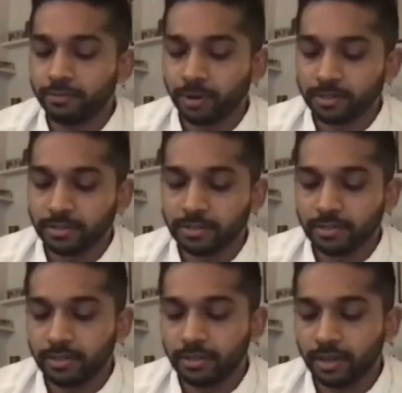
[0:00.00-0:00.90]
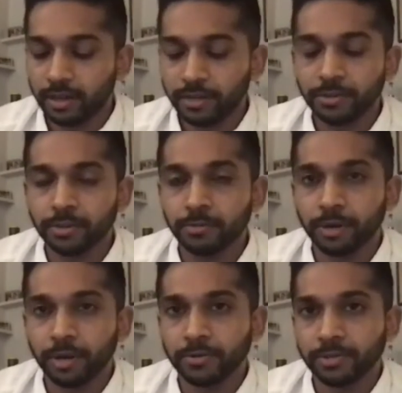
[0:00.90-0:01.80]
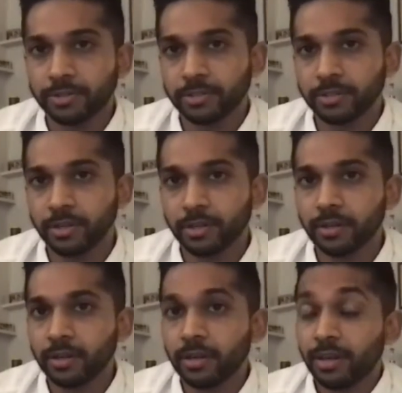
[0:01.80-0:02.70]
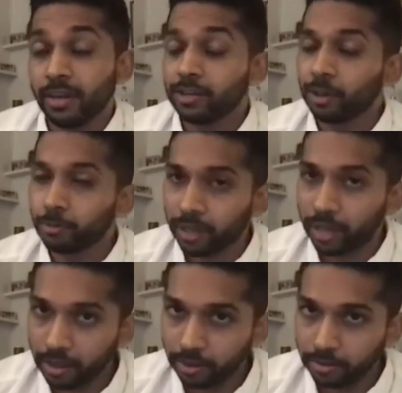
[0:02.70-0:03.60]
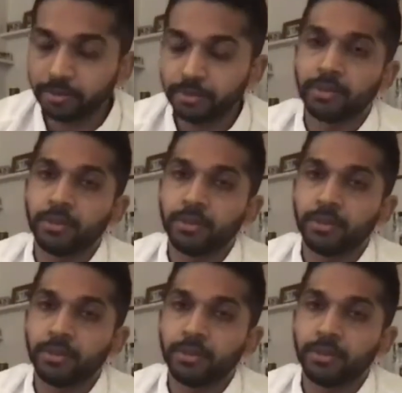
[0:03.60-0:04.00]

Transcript: residency, and I told him what I was interested in in global health.